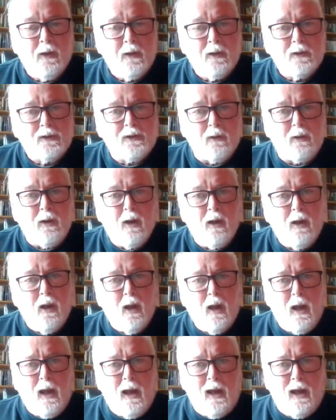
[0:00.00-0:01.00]
So
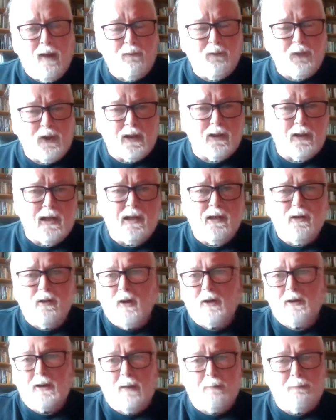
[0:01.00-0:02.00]
if you can get them
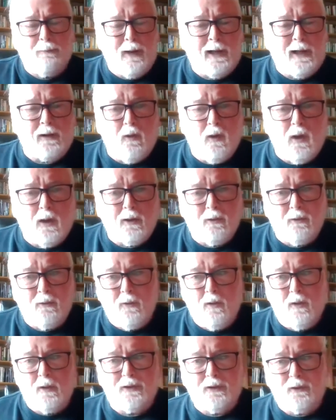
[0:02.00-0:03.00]
out and break all the
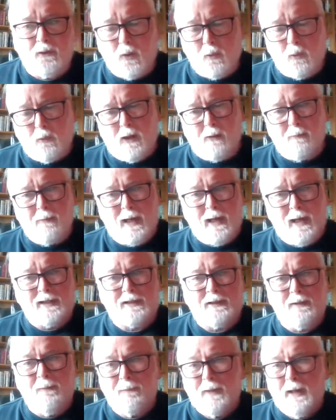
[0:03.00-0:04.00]
rules, don't wear
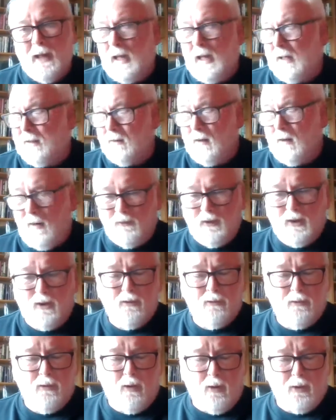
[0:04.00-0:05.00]
masks, and if
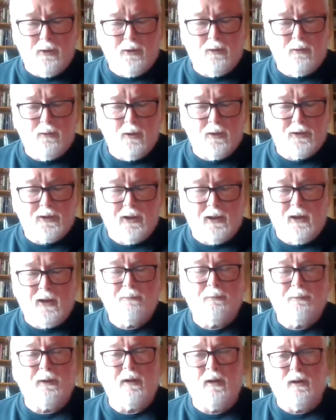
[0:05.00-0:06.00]
you're under rules
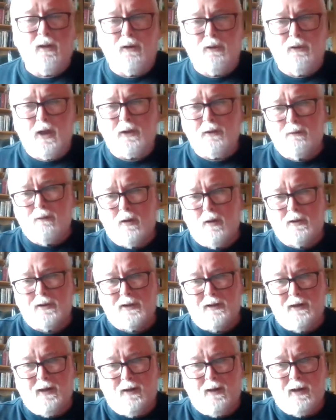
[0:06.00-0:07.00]
here, but not in rules
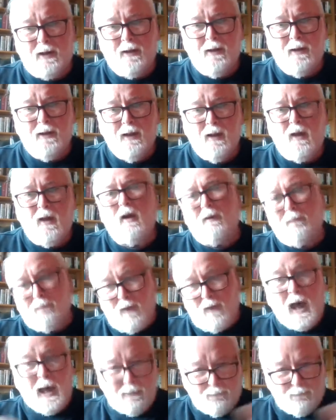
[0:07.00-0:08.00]
in Derry,
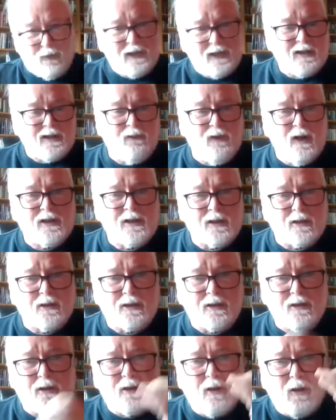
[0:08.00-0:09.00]
and vice versa,
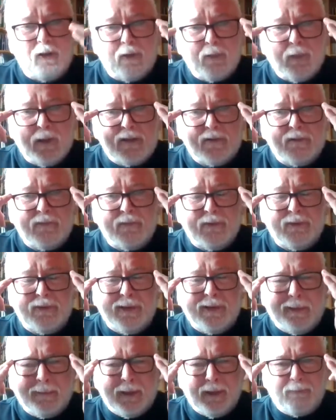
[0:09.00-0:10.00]
because there are other ways,
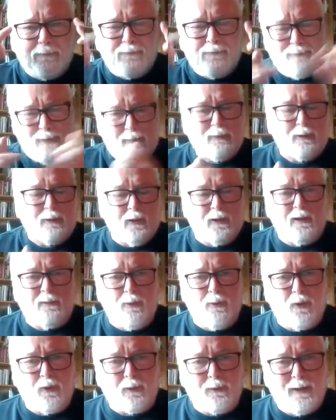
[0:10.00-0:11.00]
there are people doing it
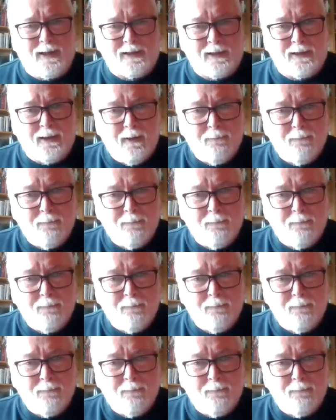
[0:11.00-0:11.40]
both ways.